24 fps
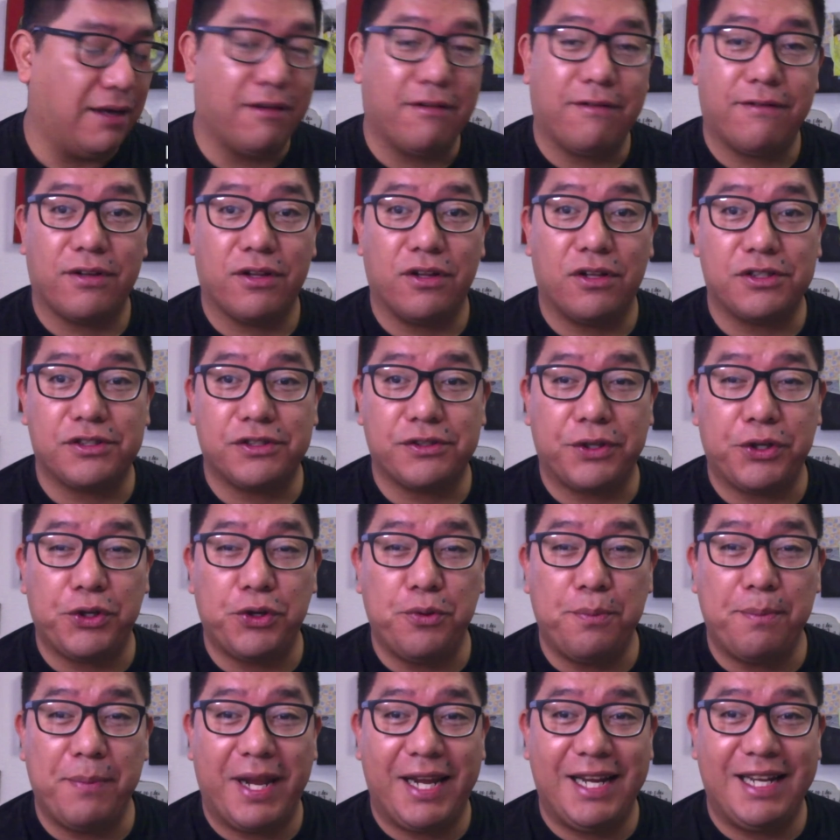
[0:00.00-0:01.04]
For those of you
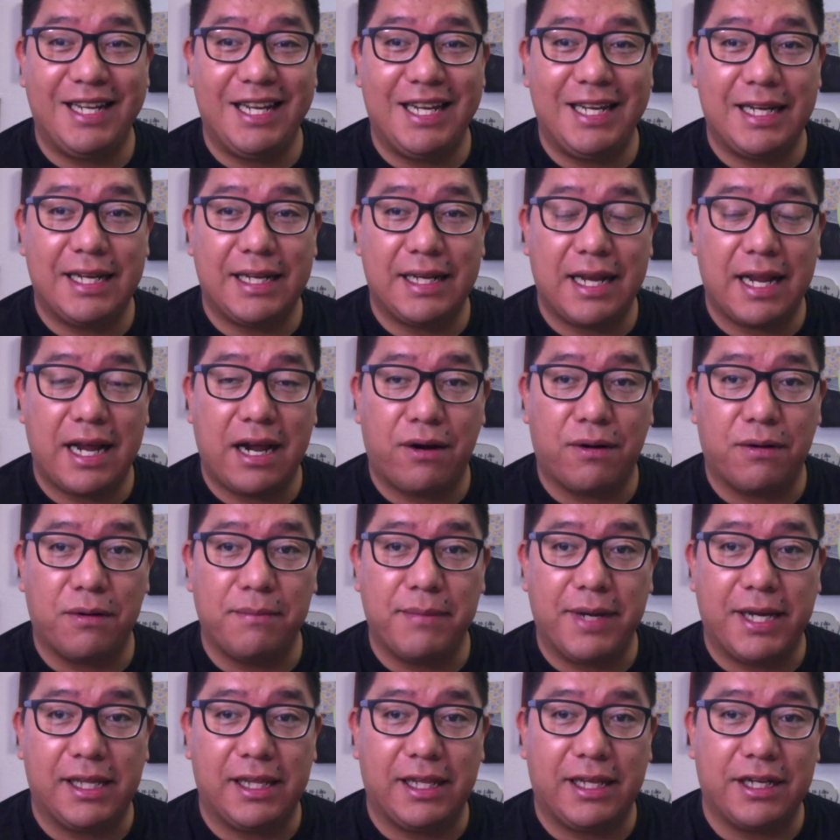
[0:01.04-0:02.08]
who may need it, our
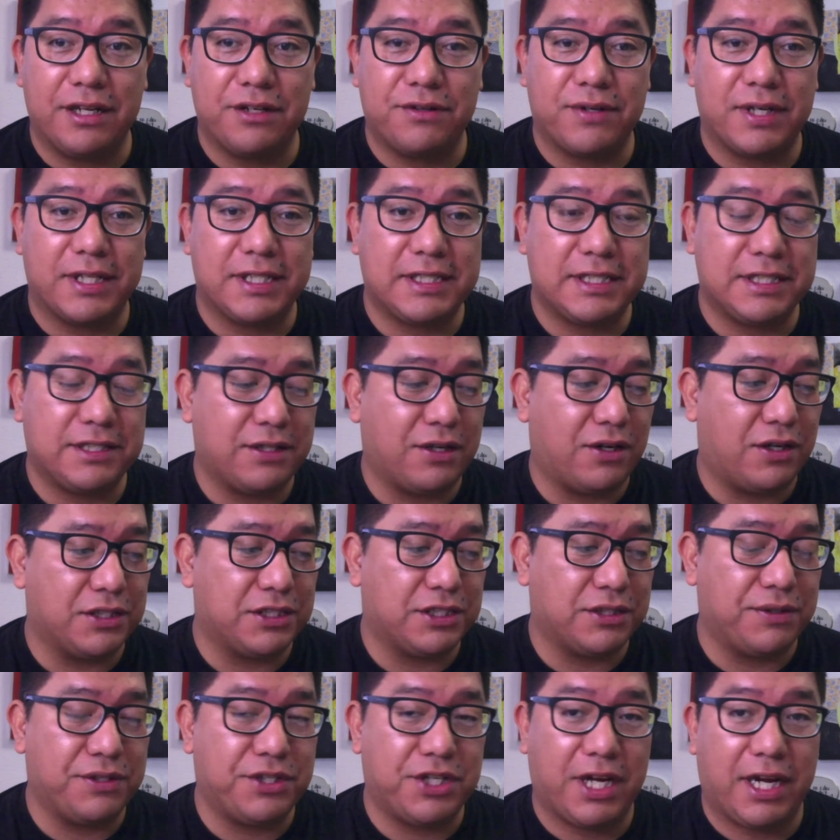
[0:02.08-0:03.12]
mailing address has
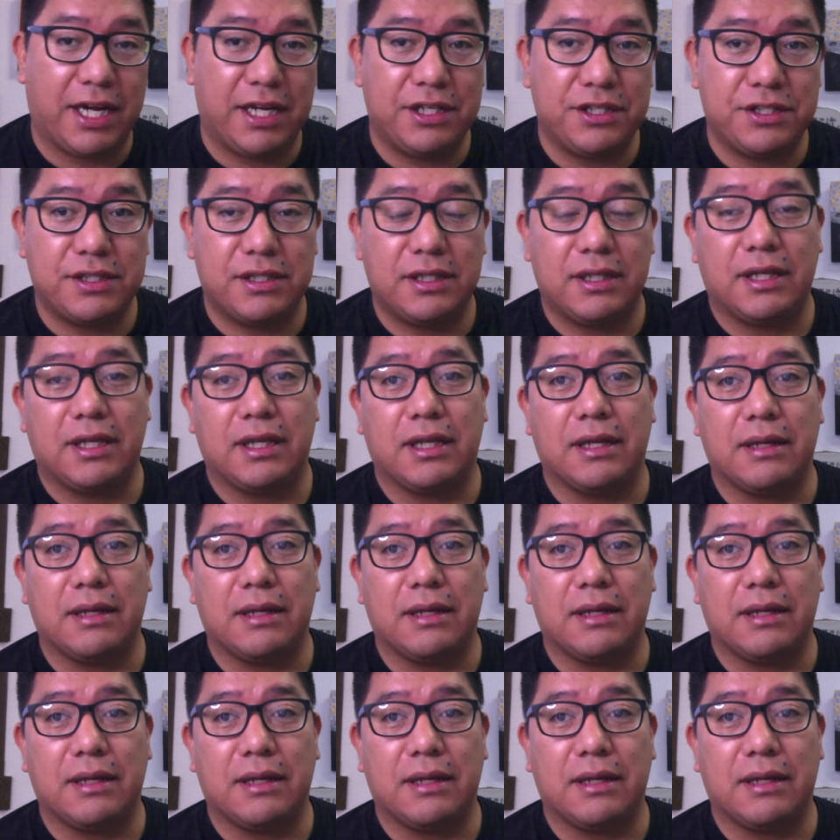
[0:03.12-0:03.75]
also changed.